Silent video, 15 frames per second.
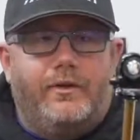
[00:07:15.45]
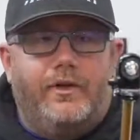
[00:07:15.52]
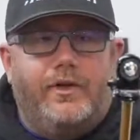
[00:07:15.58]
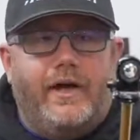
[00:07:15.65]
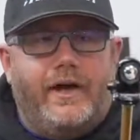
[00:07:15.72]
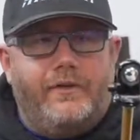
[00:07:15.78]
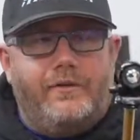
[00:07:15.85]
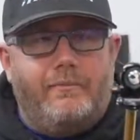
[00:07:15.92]
you
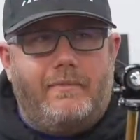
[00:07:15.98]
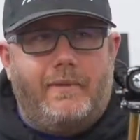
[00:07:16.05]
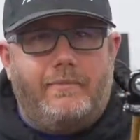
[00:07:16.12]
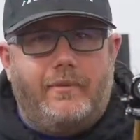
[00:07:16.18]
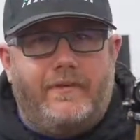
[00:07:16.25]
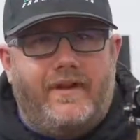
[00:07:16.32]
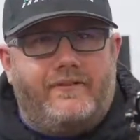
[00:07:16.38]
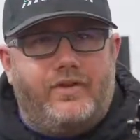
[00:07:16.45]
got to
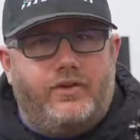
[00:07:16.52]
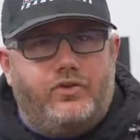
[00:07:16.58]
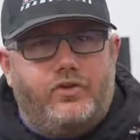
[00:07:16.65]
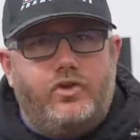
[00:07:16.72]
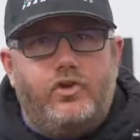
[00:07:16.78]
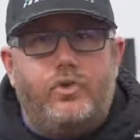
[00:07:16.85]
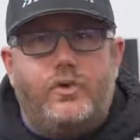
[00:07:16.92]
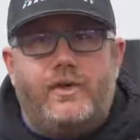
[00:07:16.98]
remember that's a
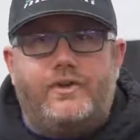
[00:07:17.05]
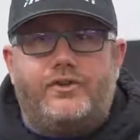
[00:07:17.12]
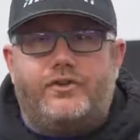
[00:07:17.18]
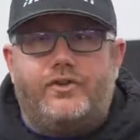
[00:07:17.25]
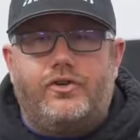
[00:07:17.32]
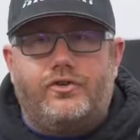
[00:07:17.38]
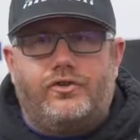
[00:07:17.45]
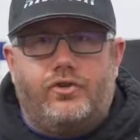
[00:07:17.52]
2-inch
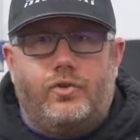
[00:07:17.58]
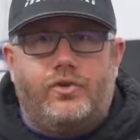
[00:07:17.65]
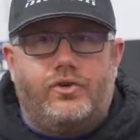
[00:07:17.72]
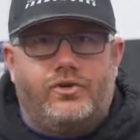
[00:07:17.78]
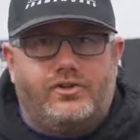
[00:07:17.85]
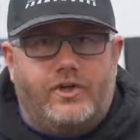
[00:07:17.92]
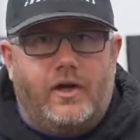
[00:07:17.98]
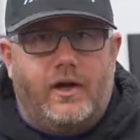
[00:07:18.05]

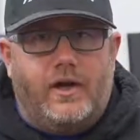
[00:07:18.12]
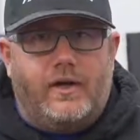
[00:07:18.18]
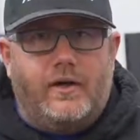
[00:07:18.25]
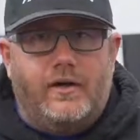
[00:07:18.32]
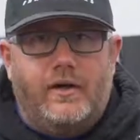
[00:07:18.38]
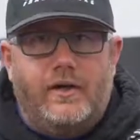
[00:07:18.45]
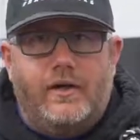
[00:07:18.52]
shorter shock.